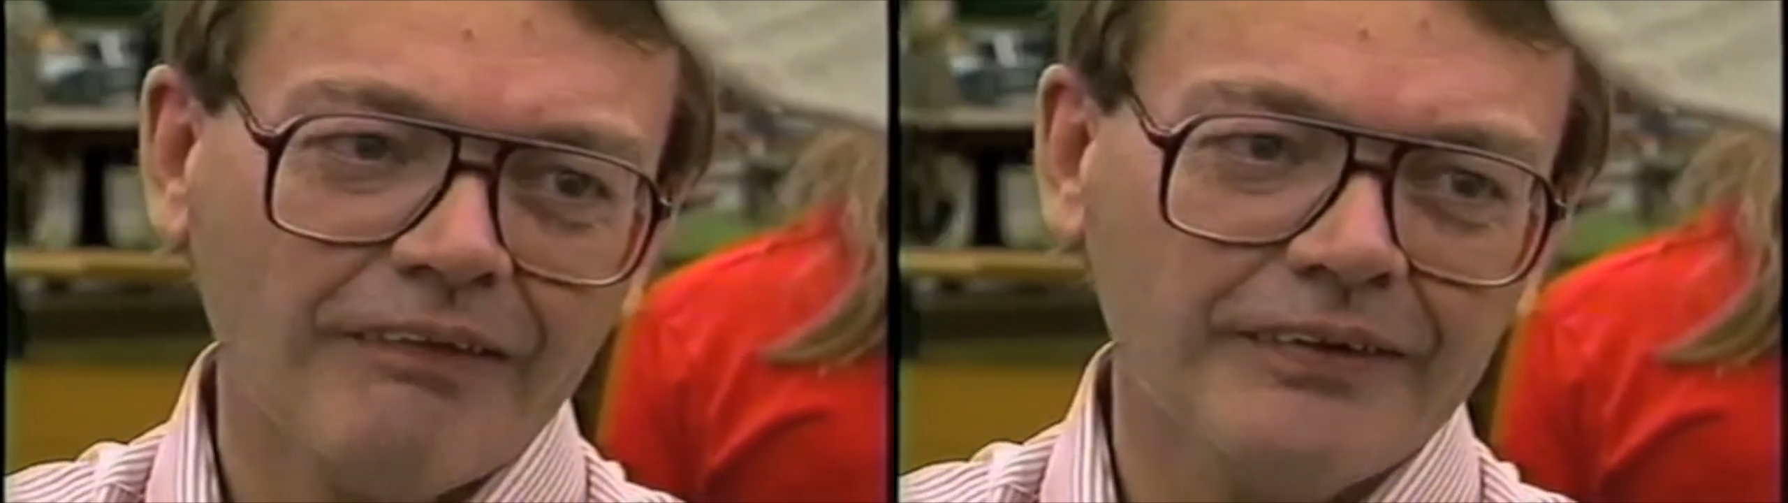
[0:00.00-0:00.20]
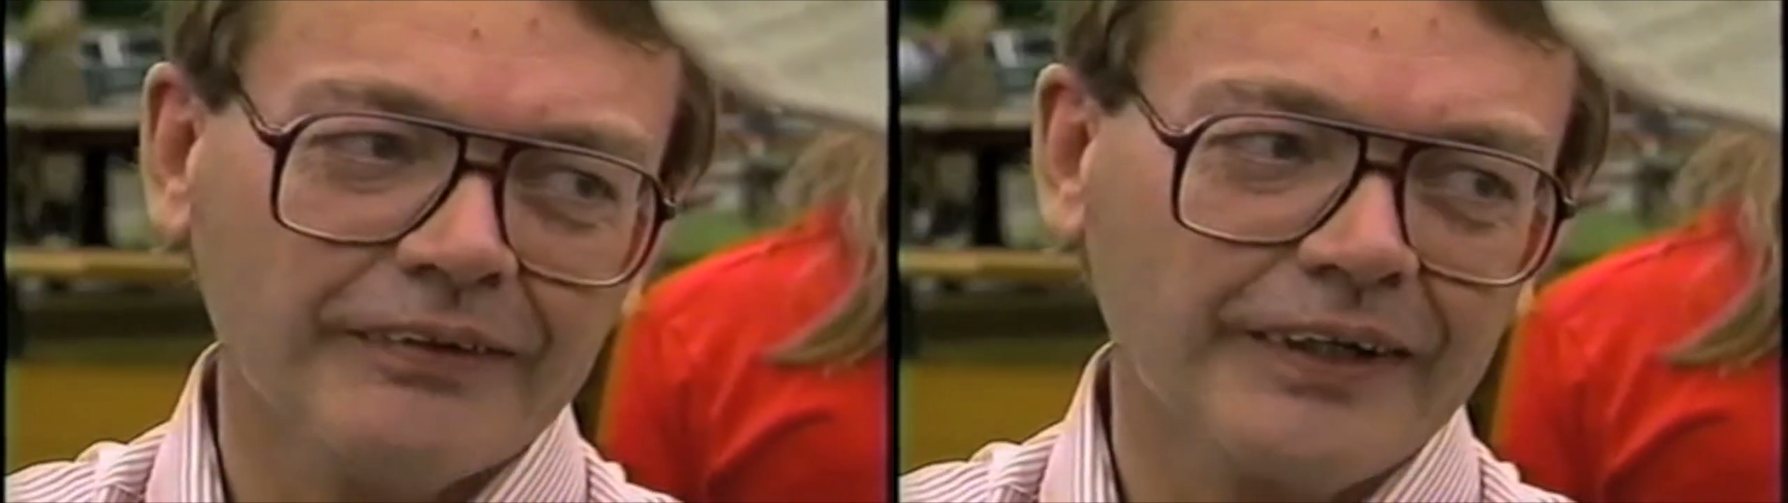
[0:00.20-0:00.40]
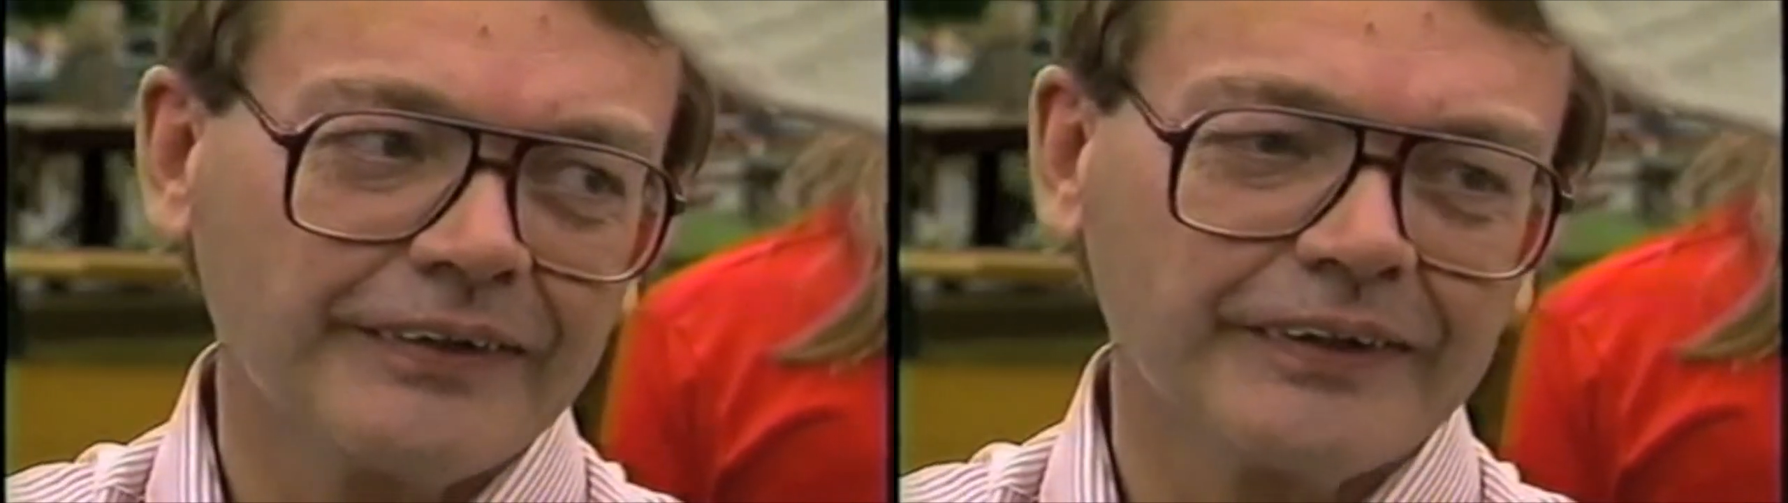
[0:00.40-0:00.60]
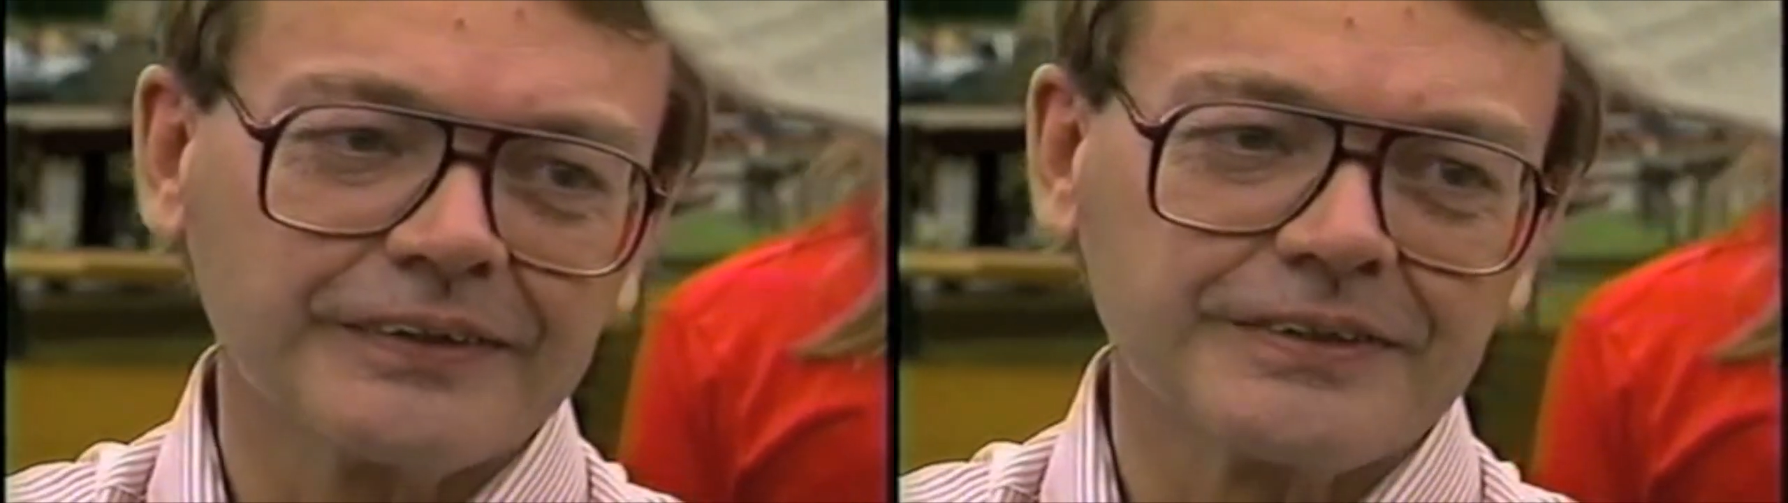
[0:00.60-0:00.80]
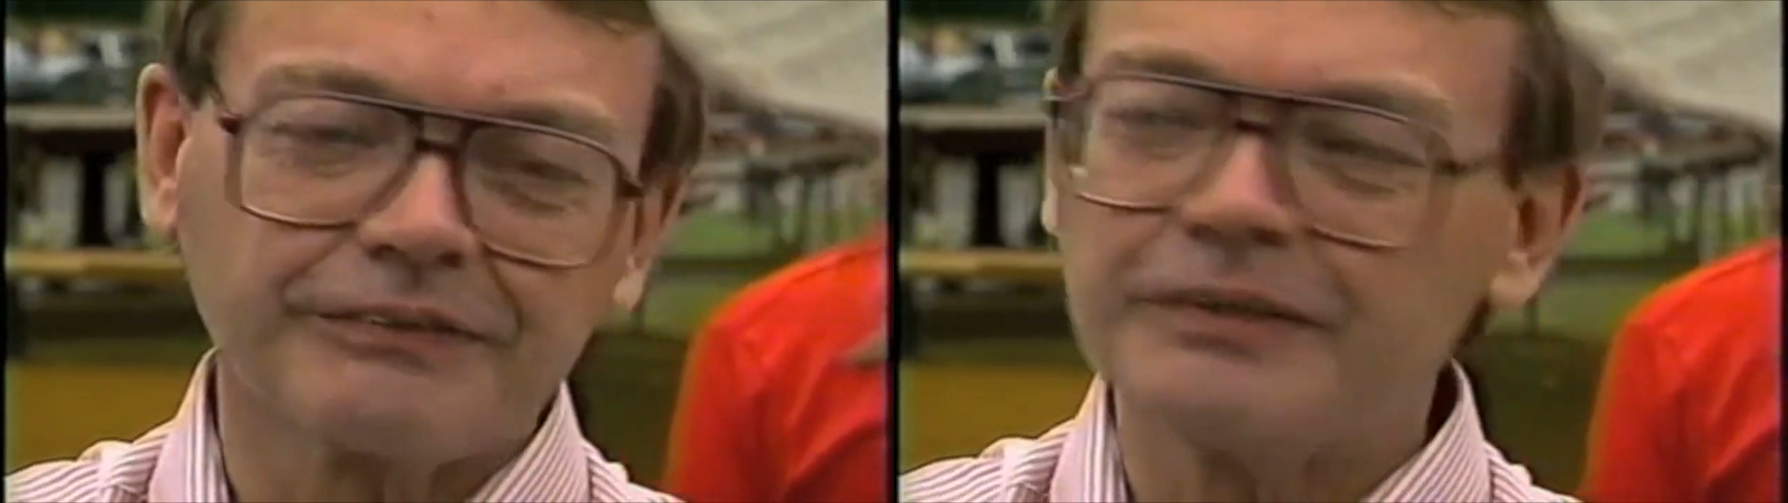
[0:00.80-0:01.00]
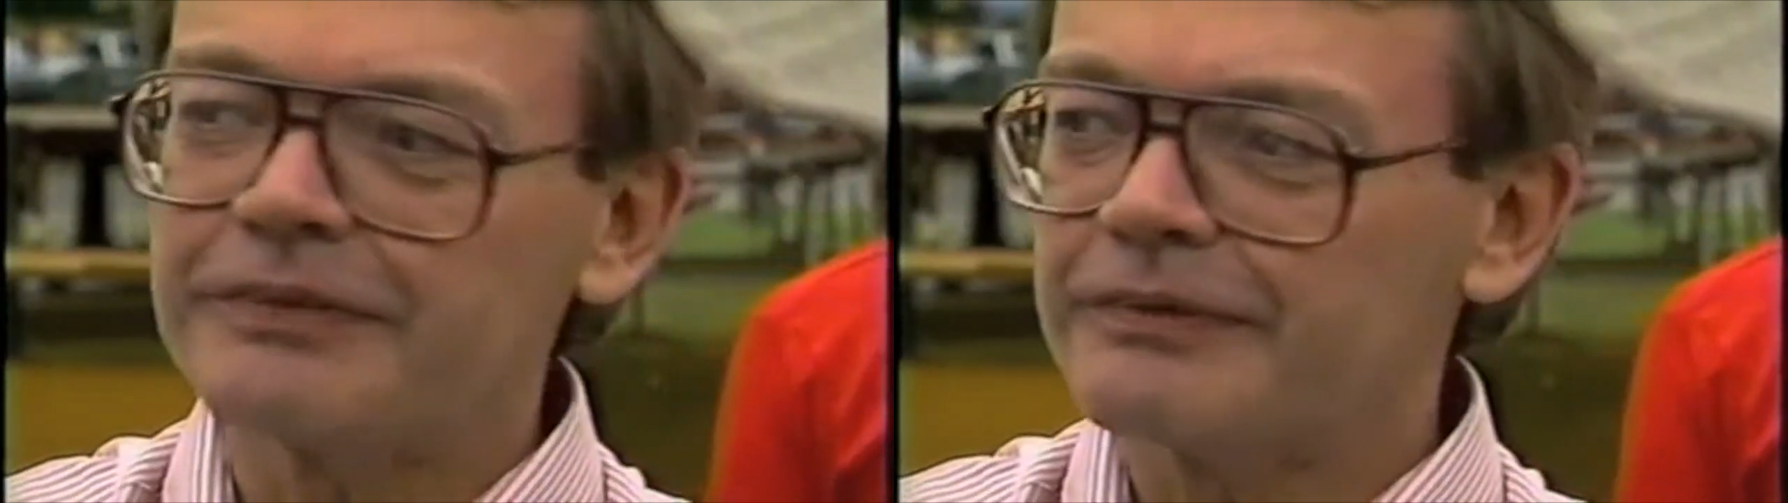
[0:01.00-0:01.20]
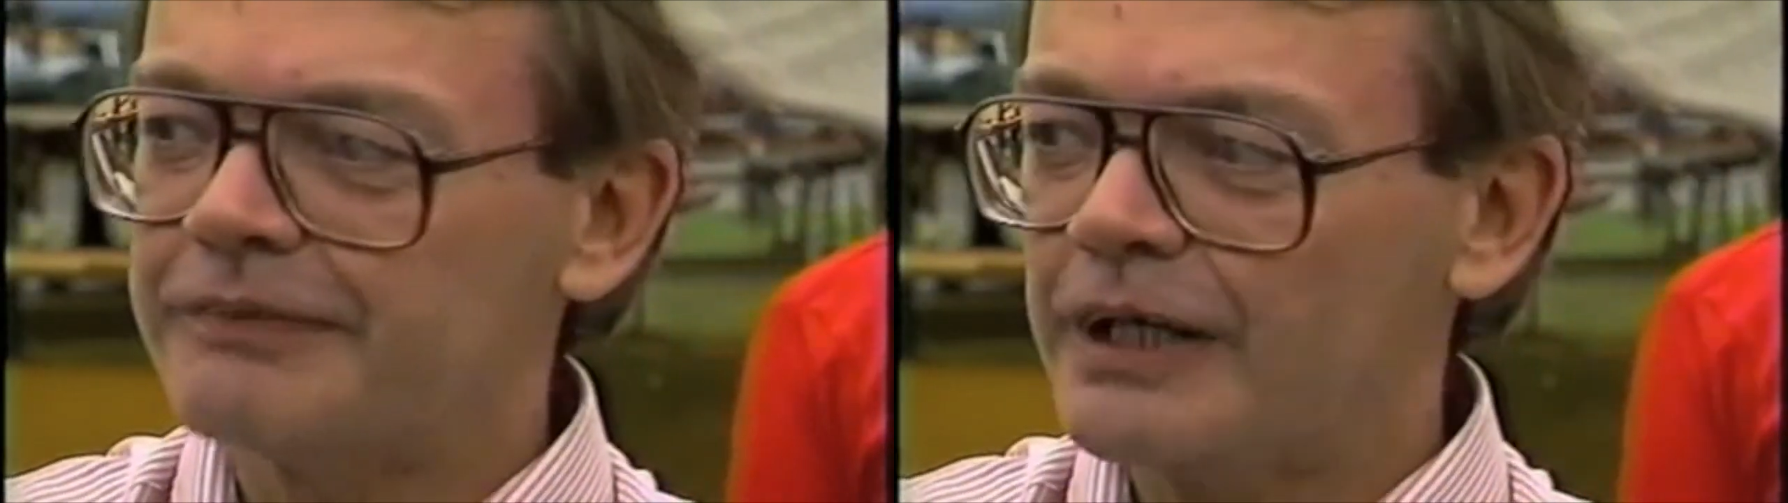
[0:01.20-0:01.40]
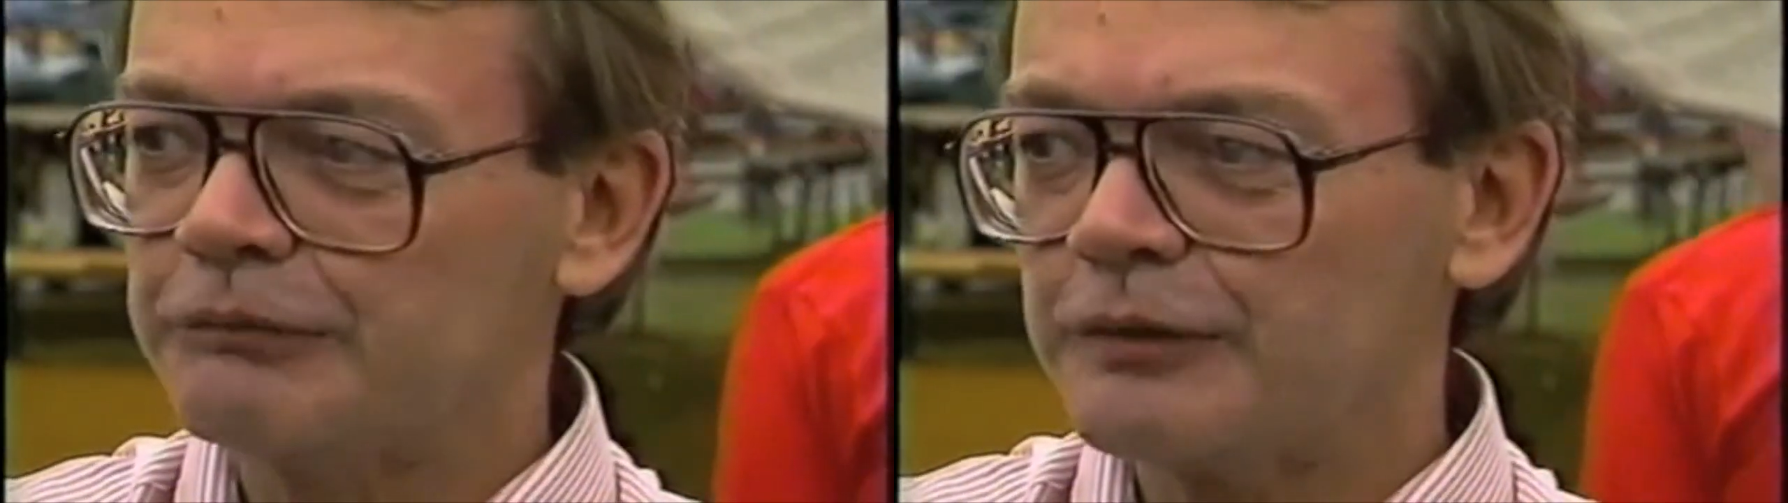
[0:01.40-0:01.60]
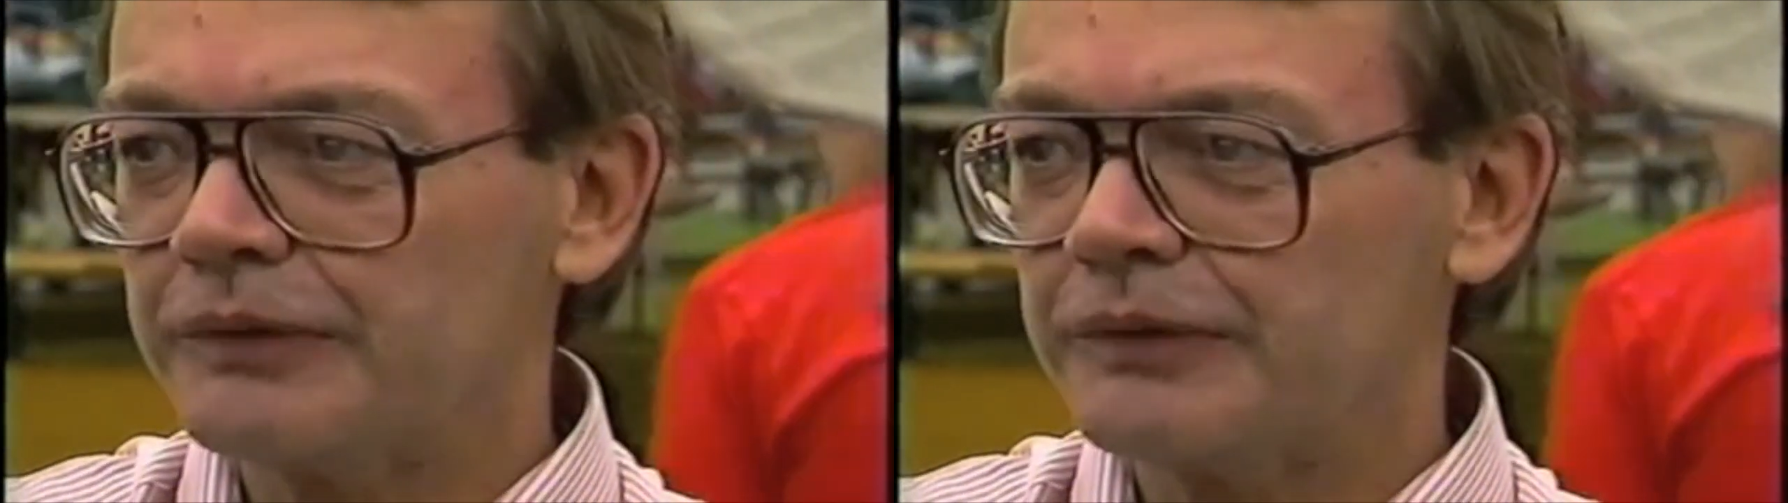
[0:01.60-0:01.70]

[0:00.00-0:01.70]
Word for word: You know, I think it's great for the family,